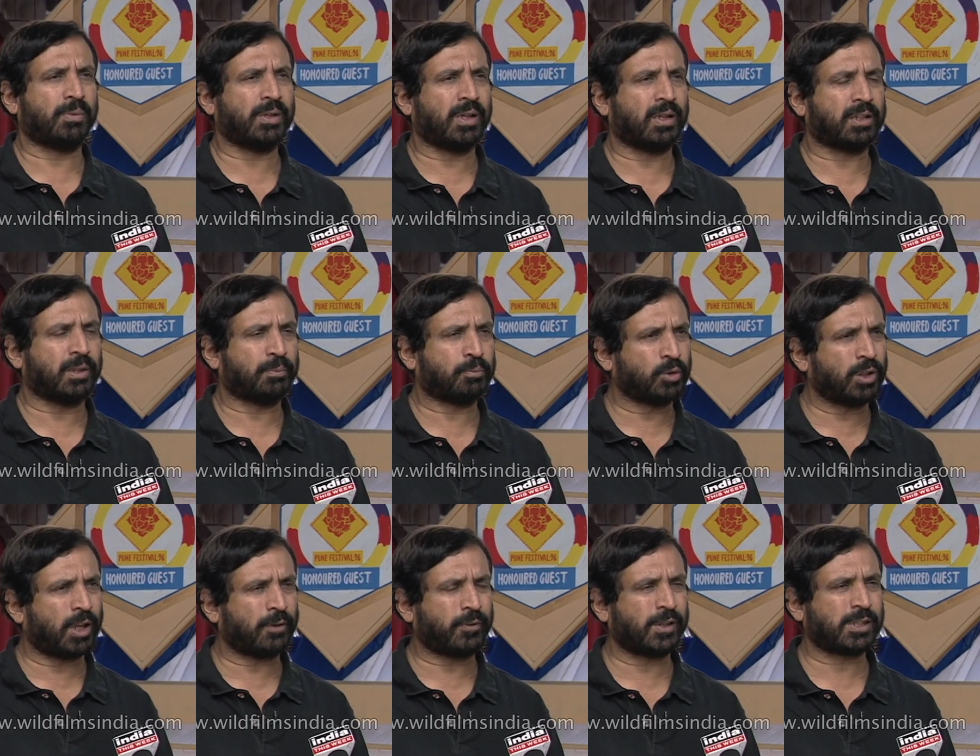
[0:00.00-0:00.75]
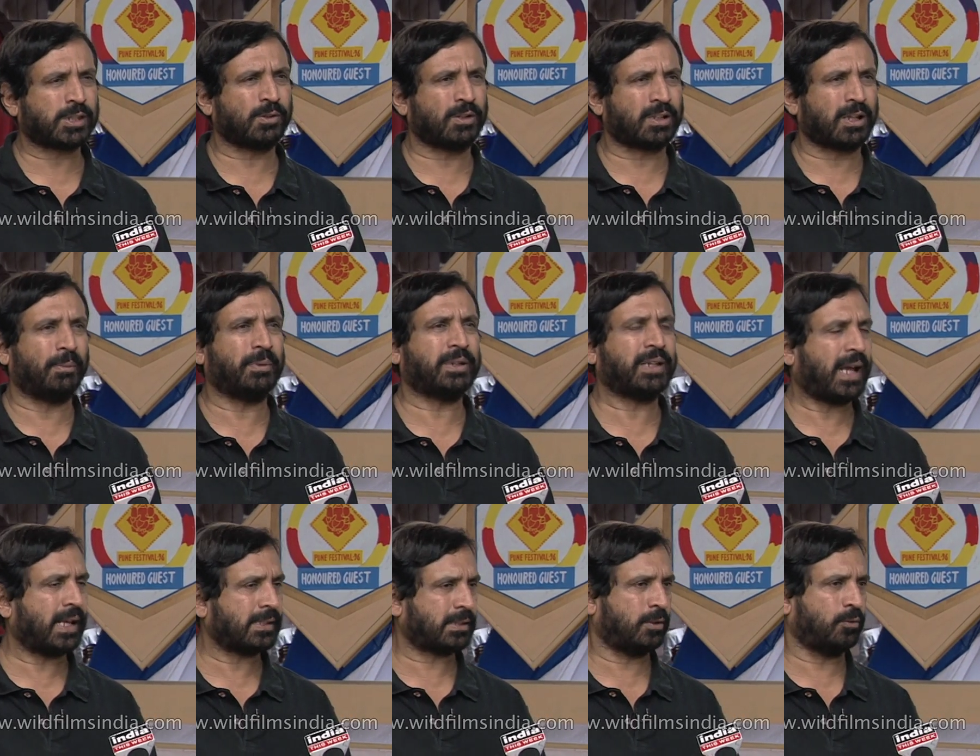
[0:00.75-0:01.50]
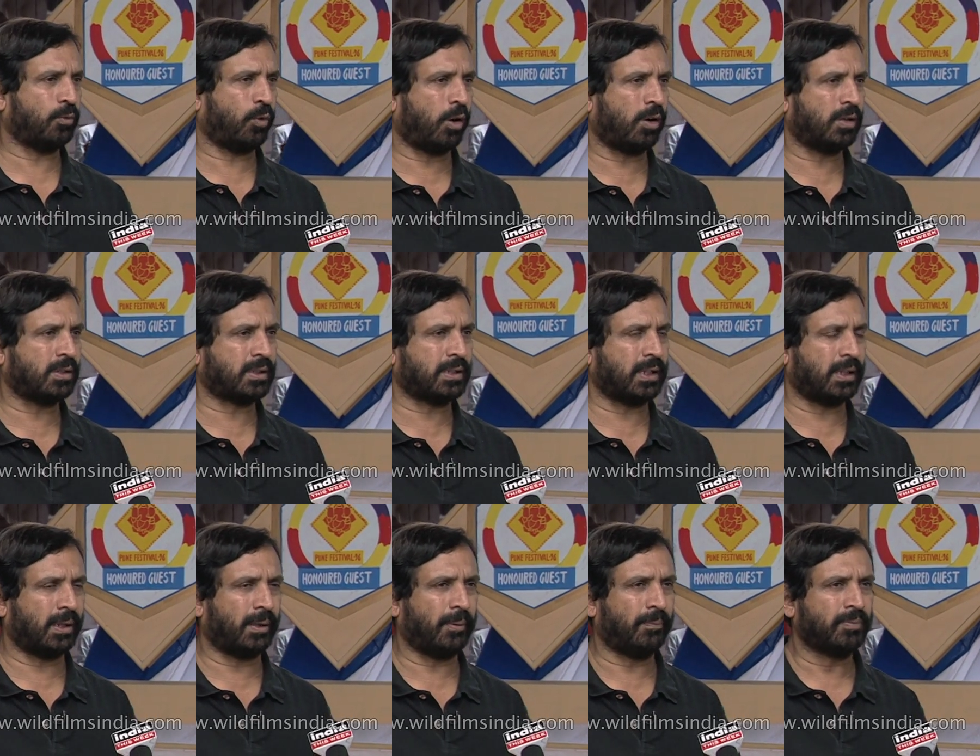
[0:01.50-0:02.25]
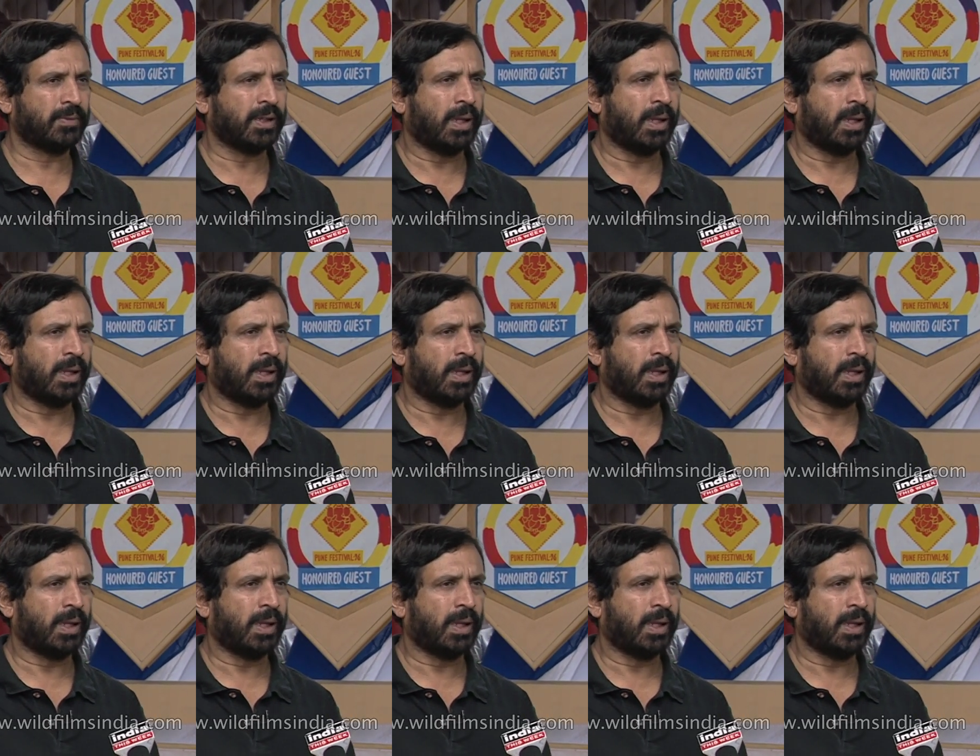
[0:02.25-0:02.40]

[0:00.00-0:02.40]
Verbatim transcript: the Pune Festival Committee has involved the